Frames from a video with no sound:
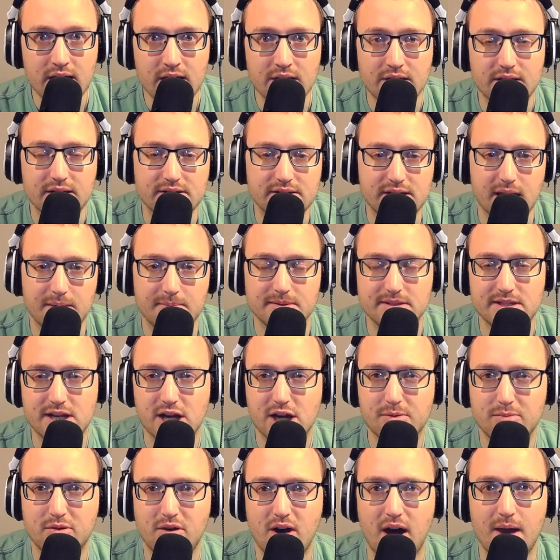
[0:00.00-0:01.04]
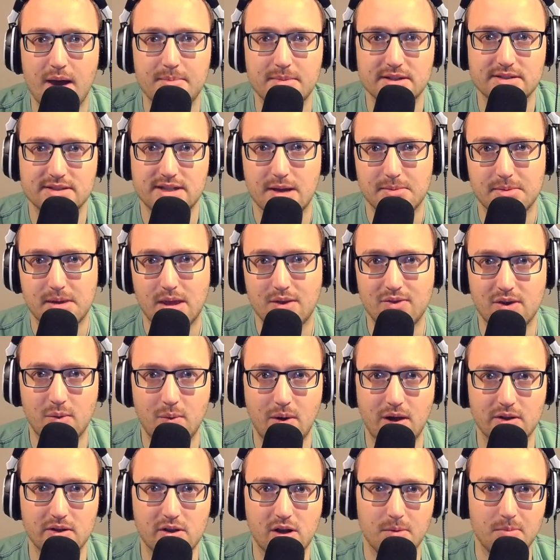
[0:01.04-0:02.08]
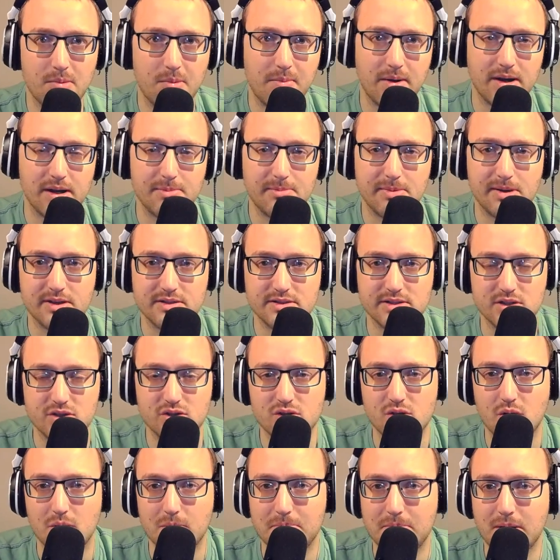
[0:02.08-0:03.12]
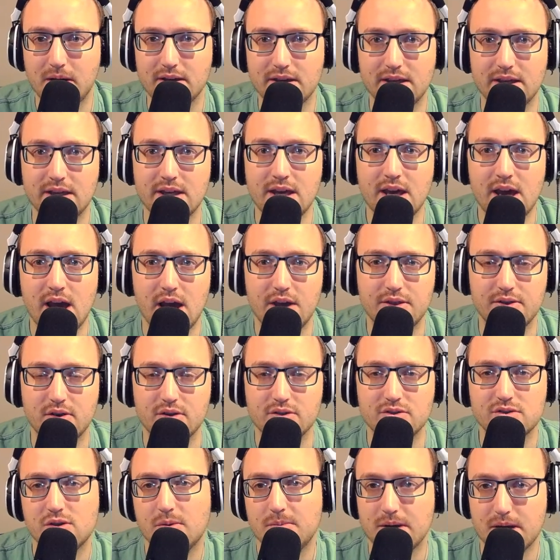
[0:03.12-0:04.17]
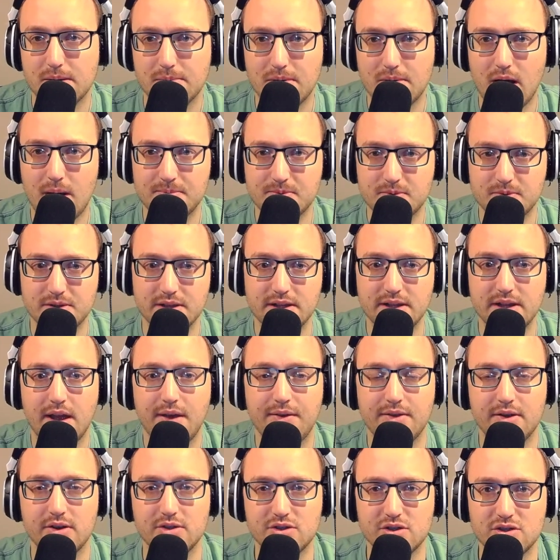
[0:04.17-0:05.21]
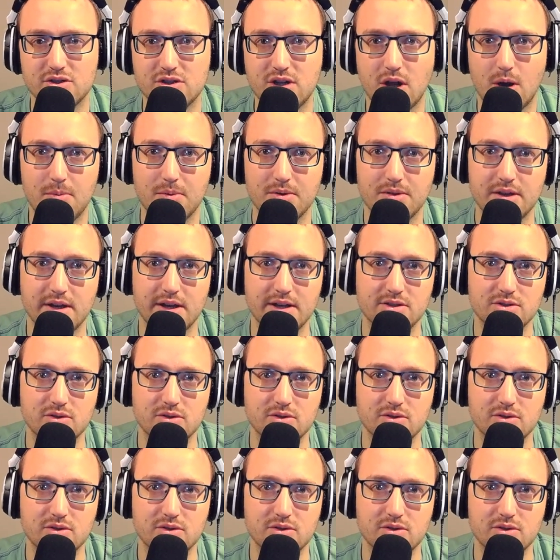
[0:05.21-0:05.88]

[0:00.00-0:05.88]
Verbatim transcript: this game is terrible, I'm going to stop giving Wildcard my money because it's so buggy and there are so many problems with it and they're just done with it.